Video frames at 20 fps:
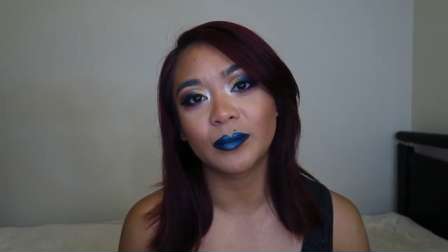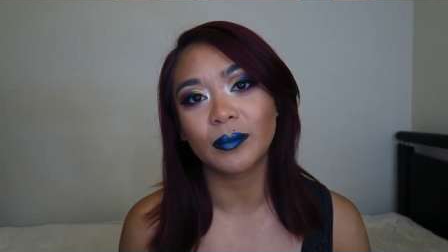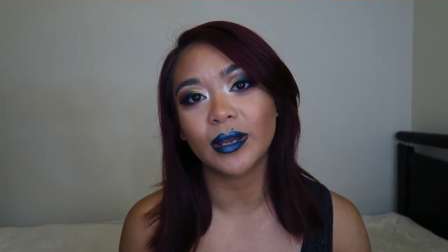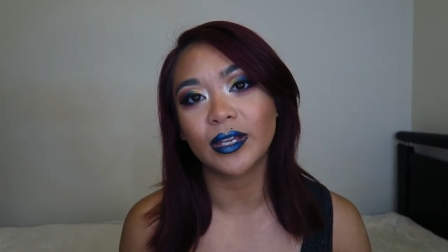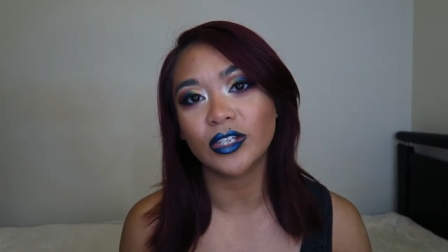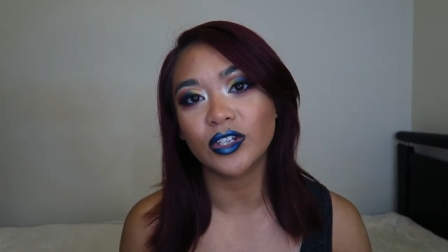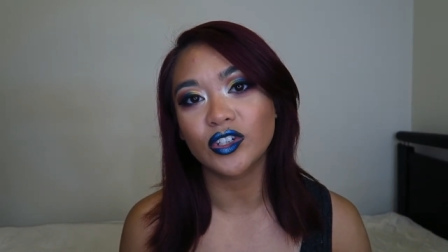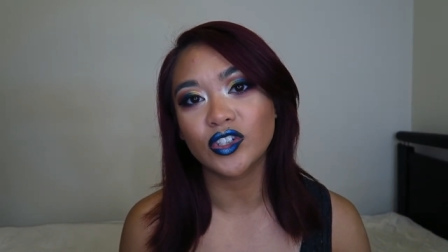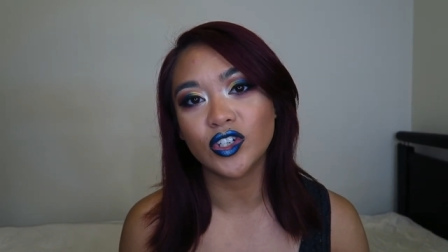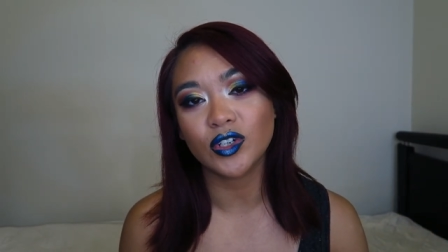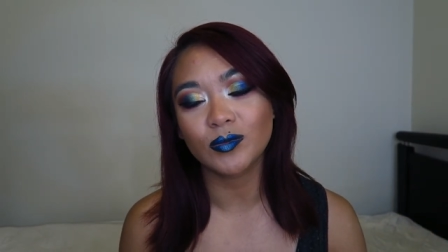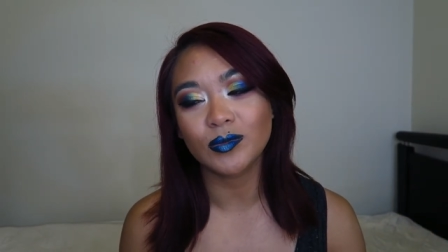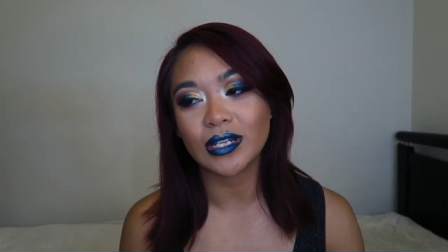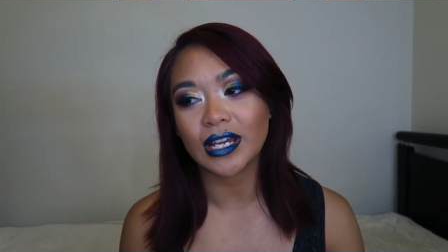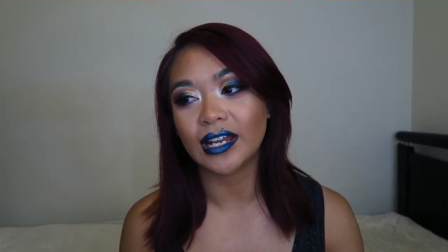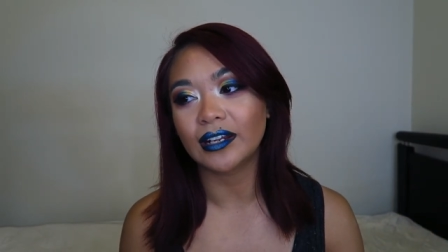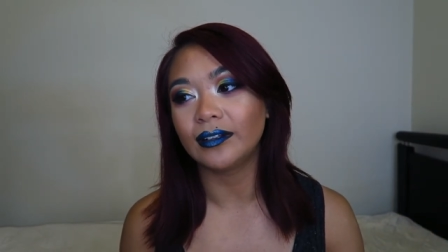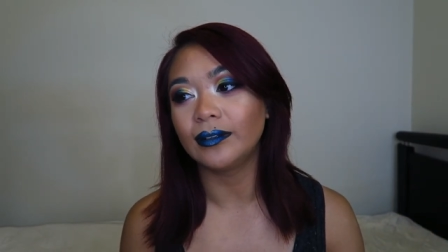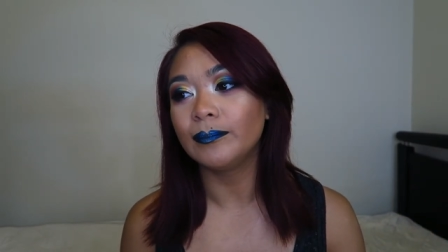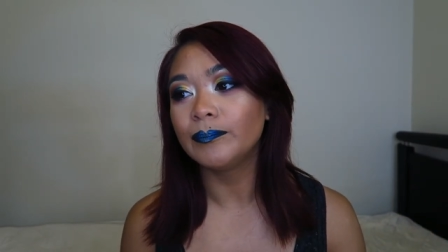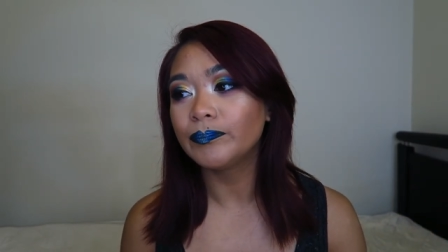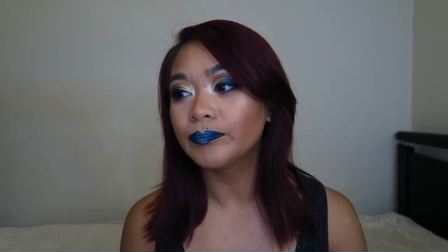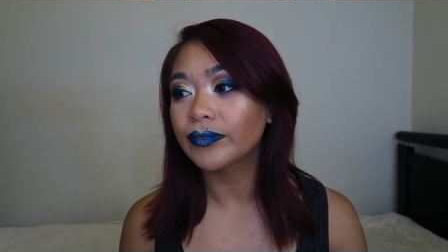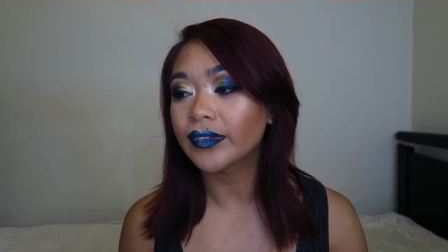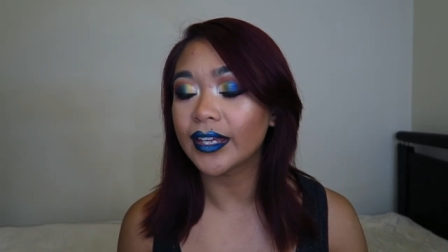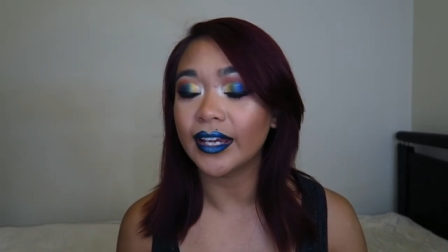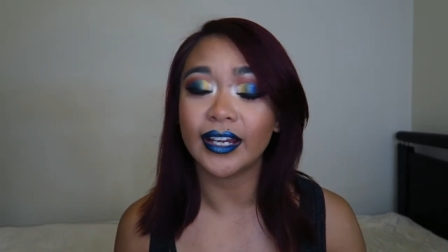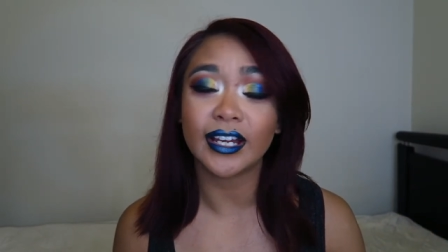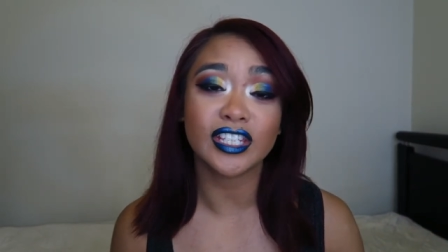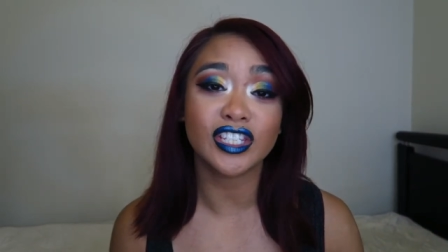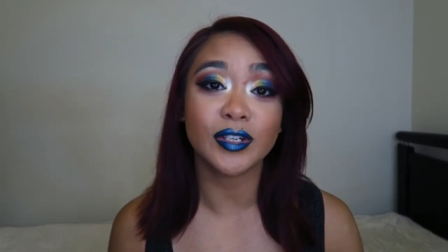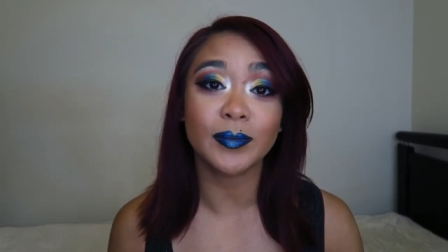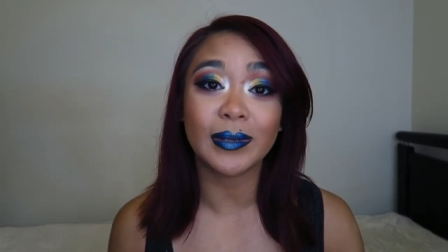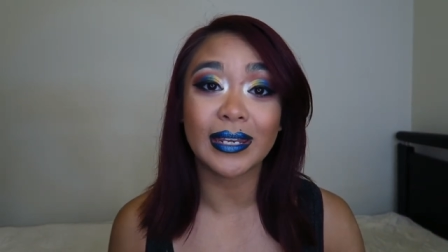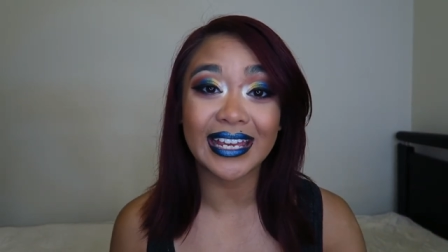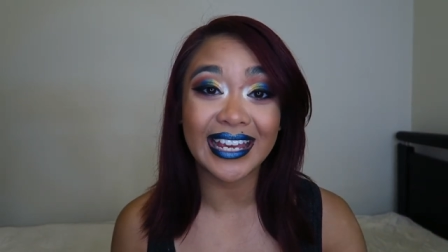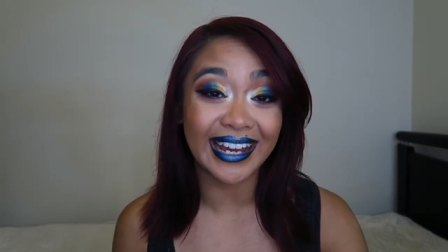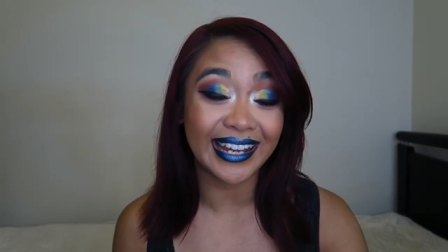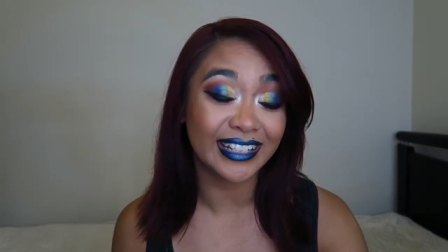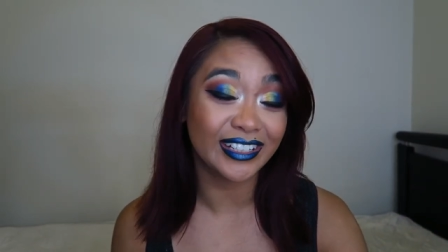on my YouTube channel. I get so
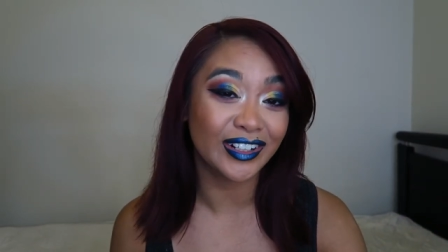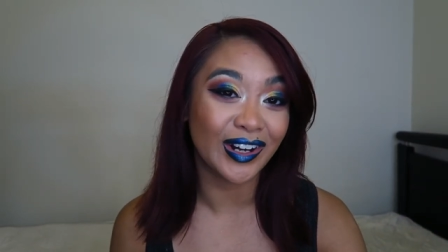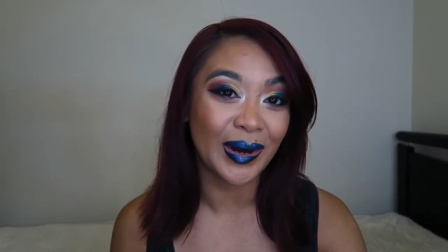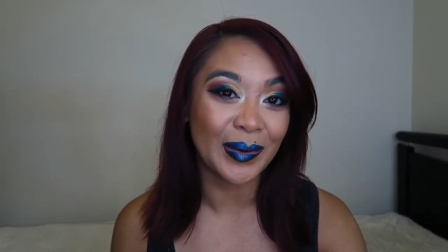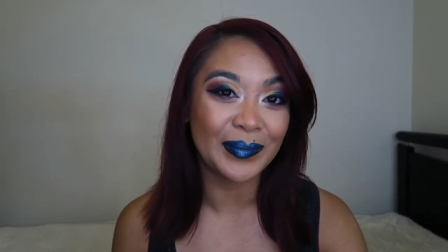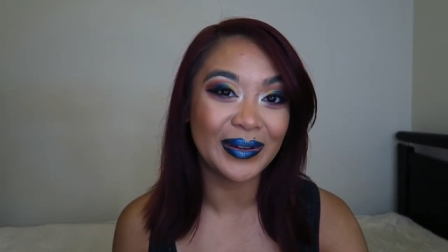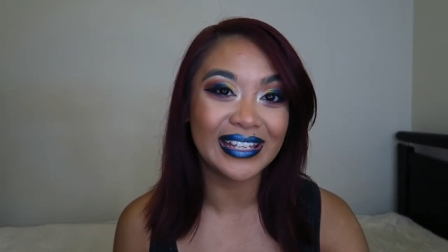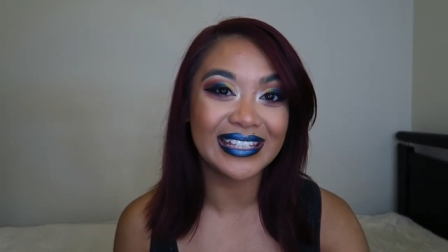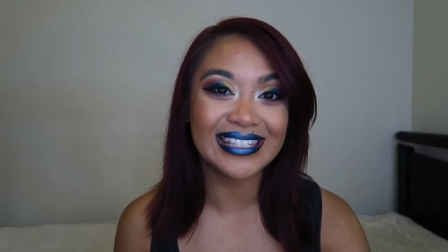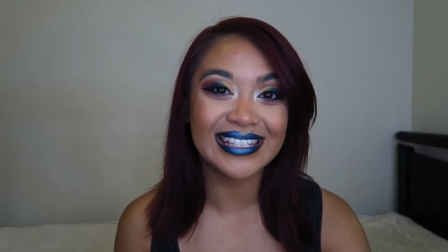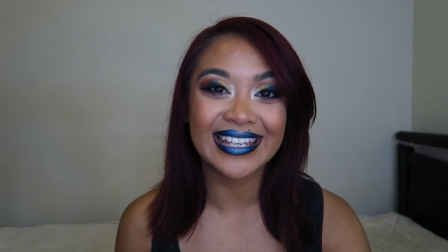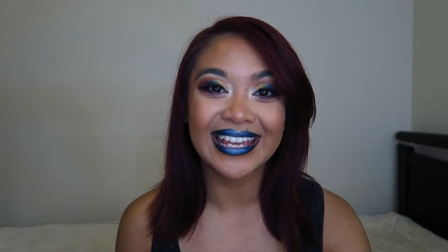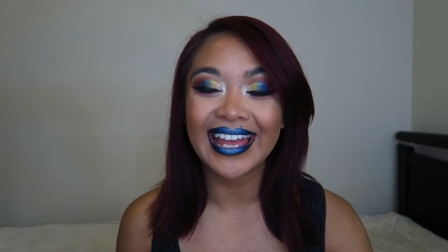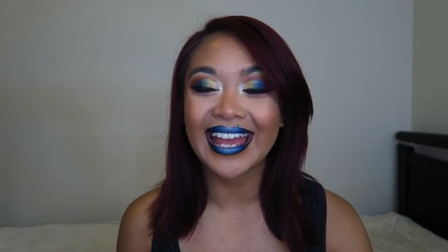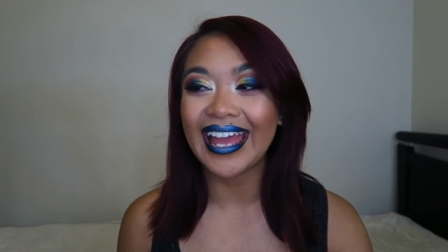many kind comments